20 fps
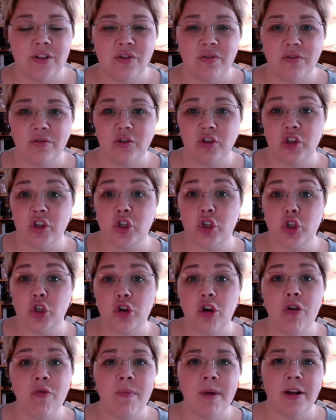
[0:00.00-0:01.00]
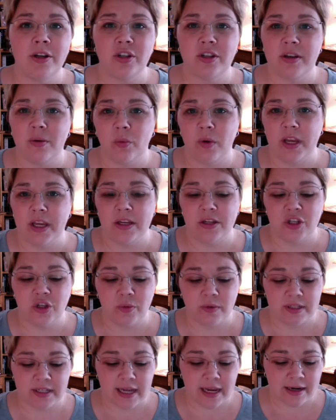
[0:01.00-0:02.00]
There's just so much that we can do
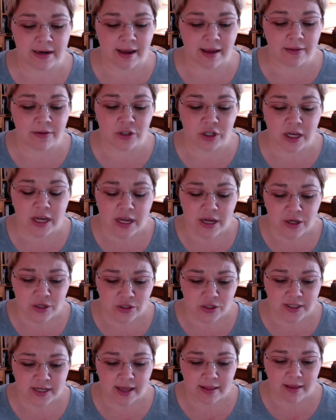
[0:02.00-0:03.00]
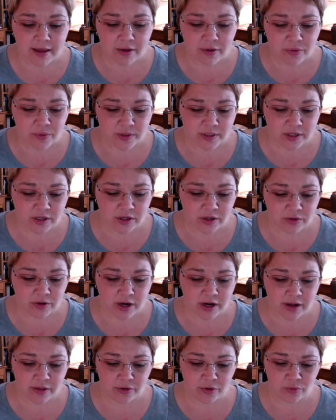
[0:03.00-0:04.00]
with technology. So telehealth was
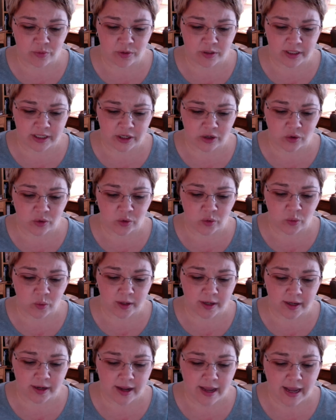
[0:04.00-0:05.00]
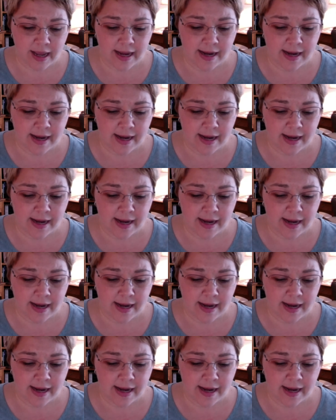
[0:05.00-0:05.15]
another really cool one.